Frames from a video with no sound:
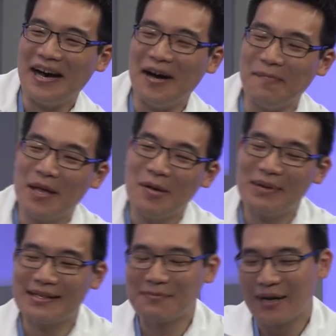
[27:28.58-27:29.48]
Um,
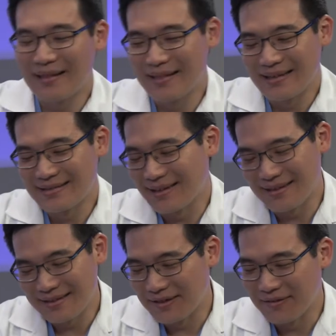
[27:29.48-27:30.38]
because one of the things
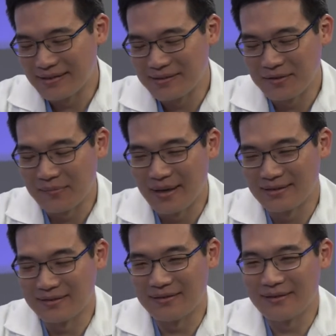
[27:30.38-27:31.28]
that, you know, as you can
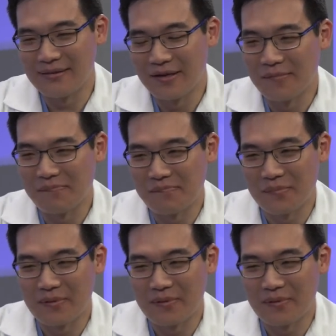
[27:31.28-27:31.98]
imagine, um,